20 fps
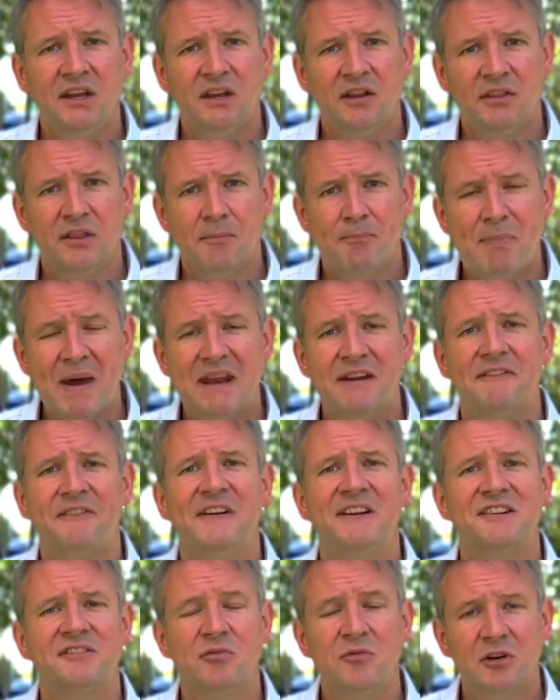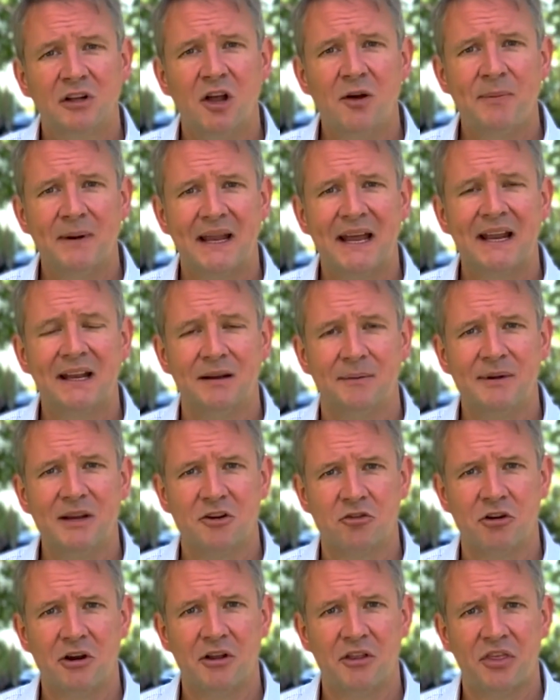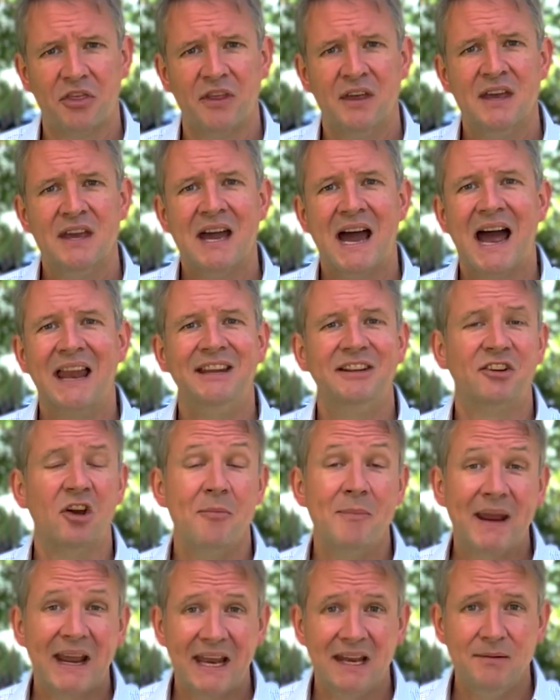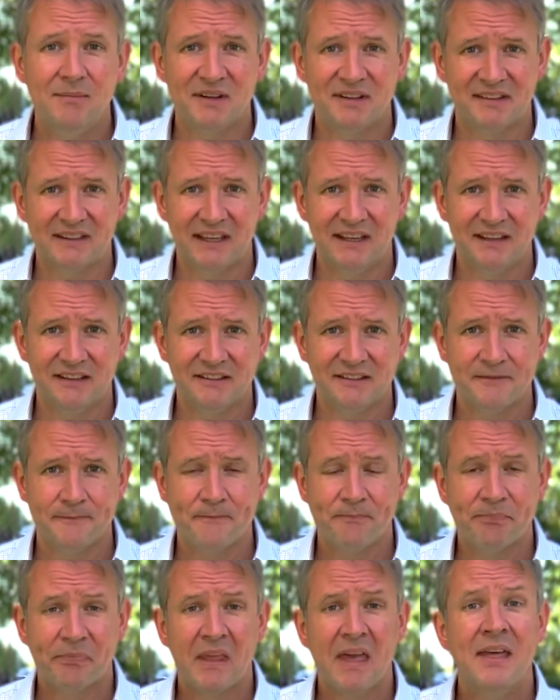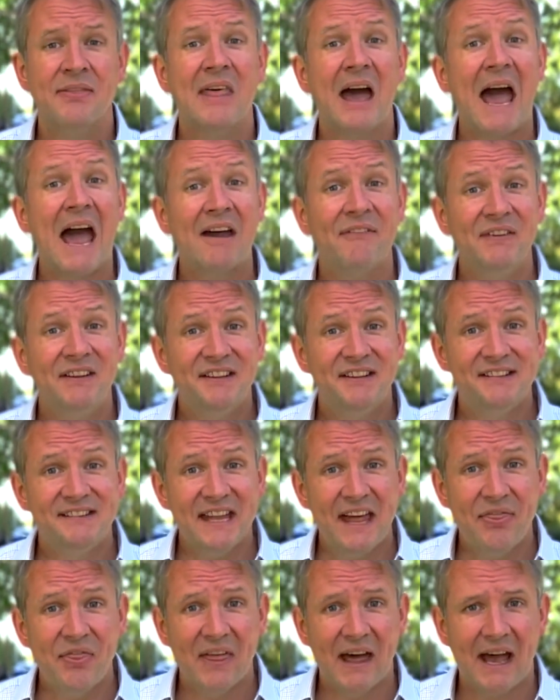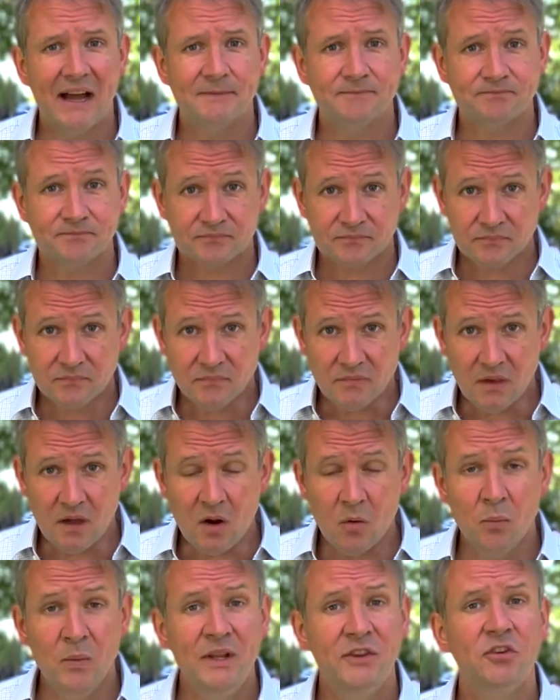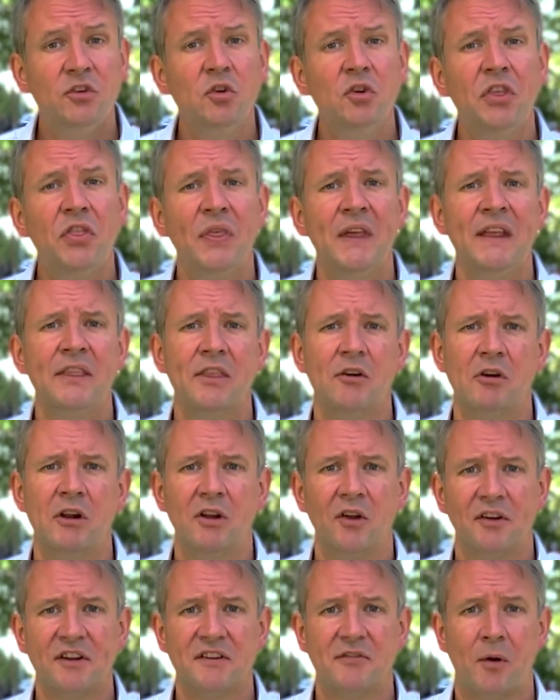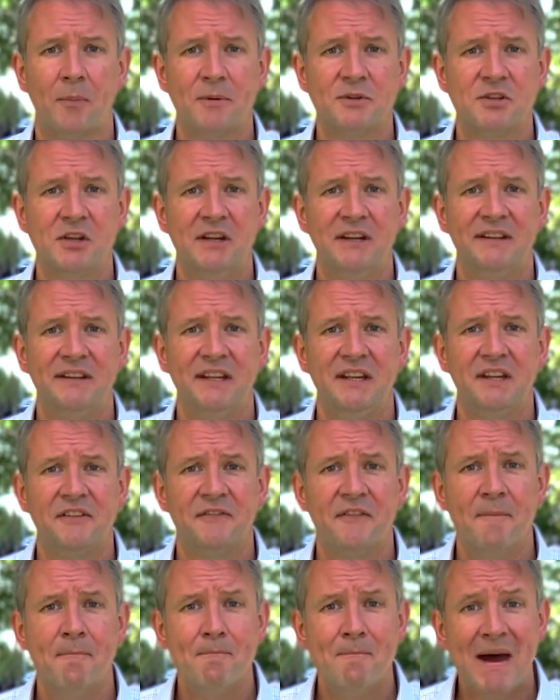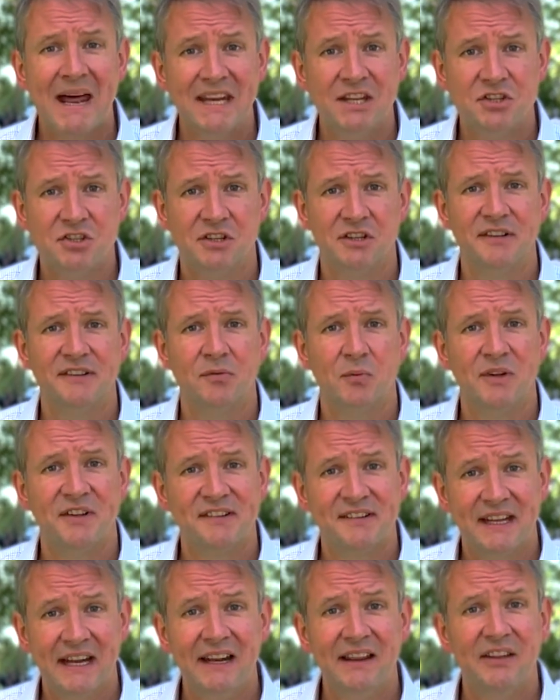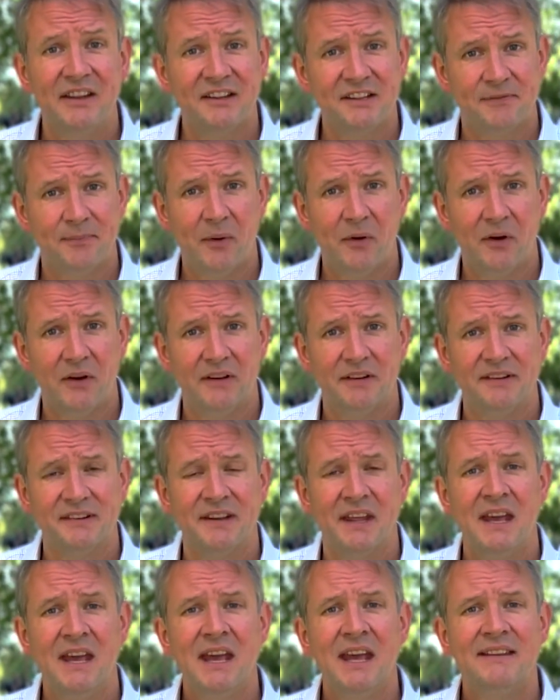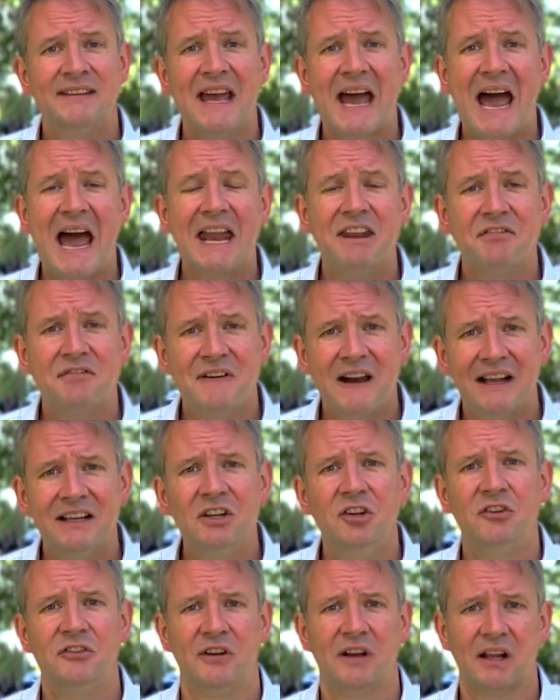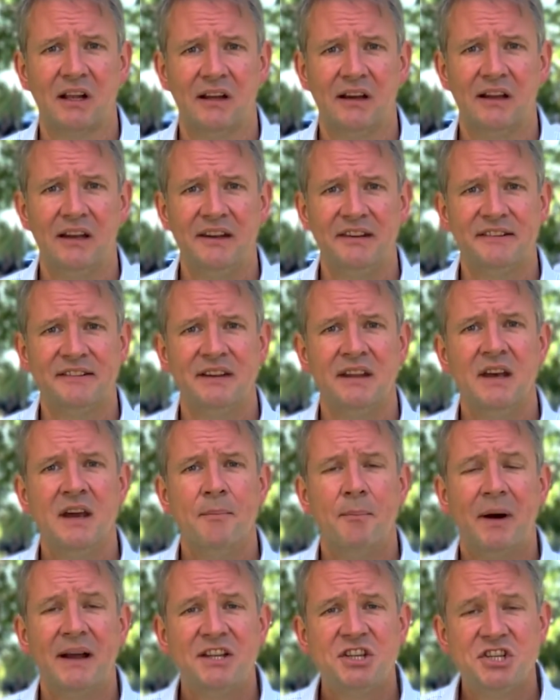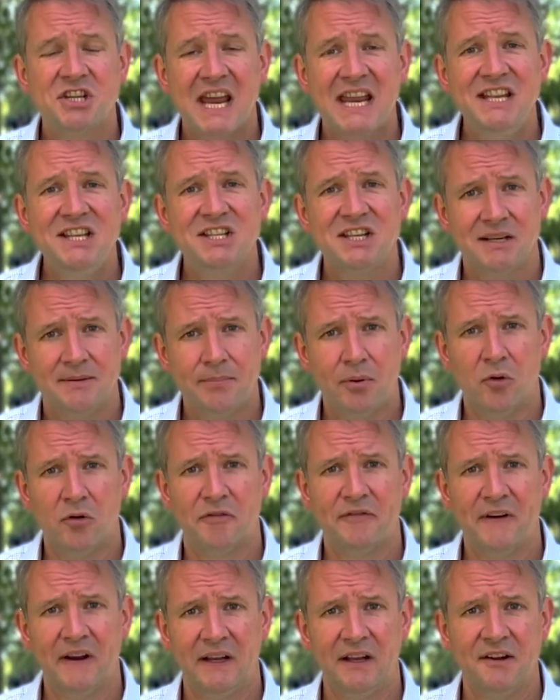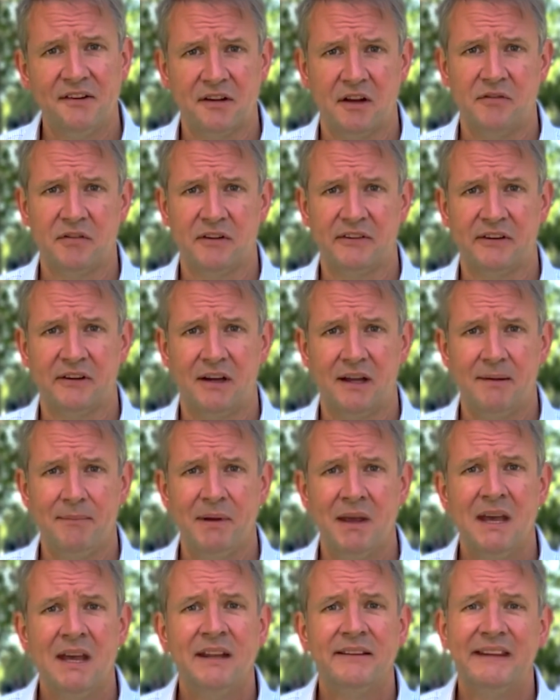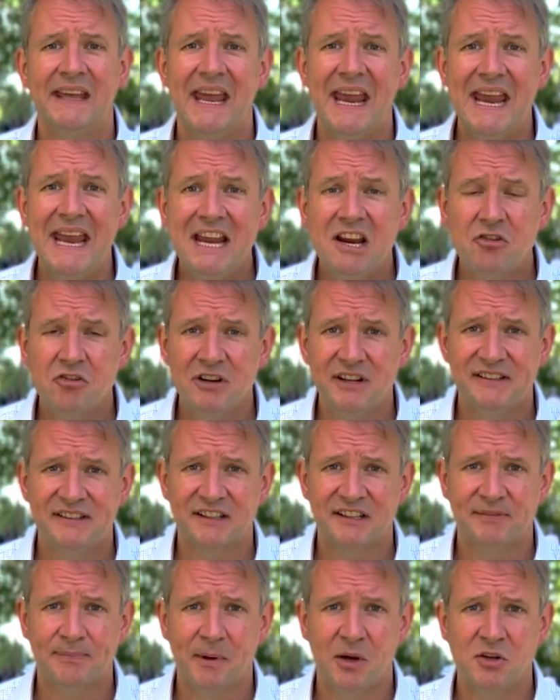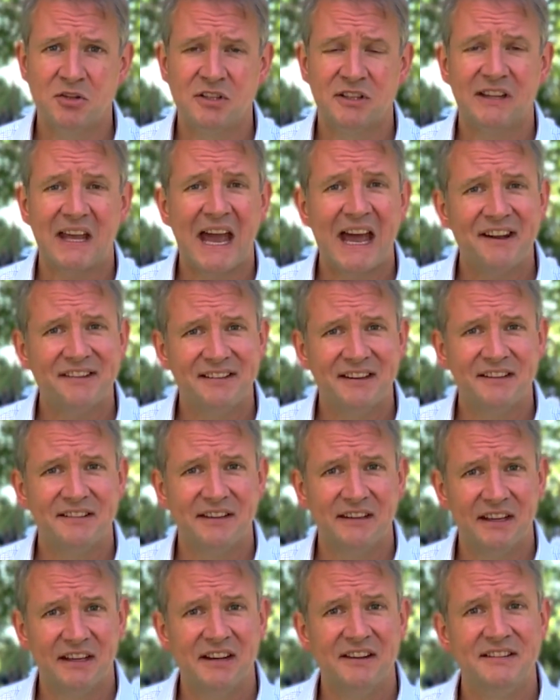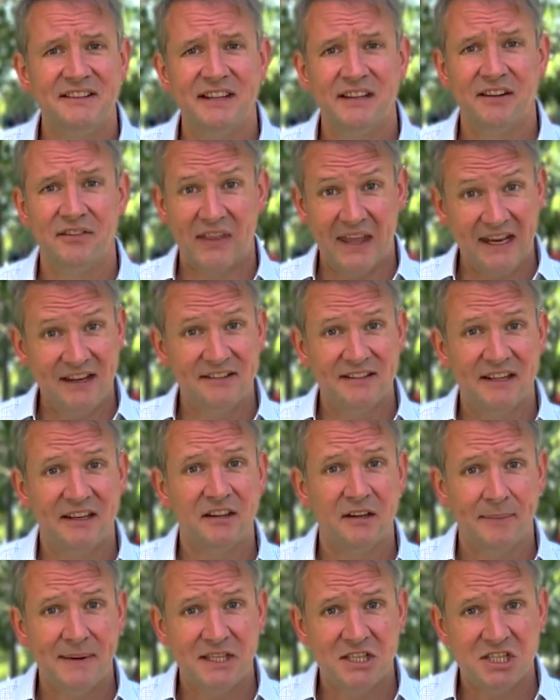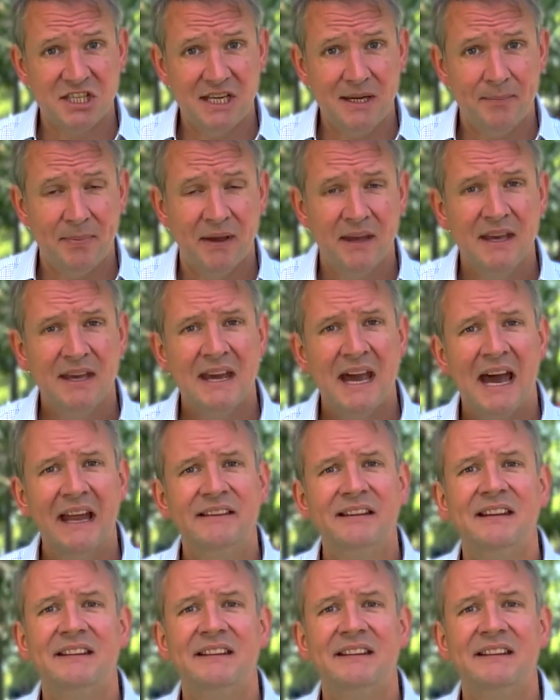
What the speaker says: the benefits from global economic growth and you don't make any mistakes. Now, having said that, we do think there are lots of opportunities for managers with skill and experience to add value to clients by changing portfolios over time, to increase exposure to assets that they consider to be cheap, and to